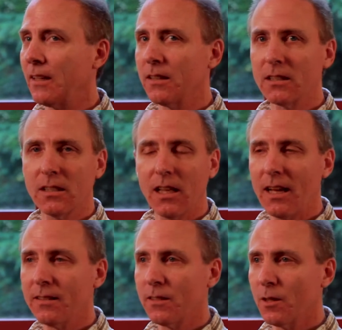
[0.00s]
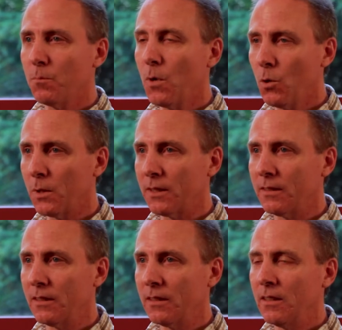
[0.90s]
in the class in the
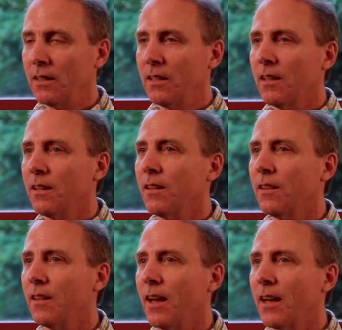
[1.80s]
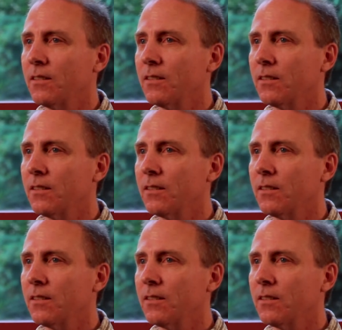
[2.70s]
moment that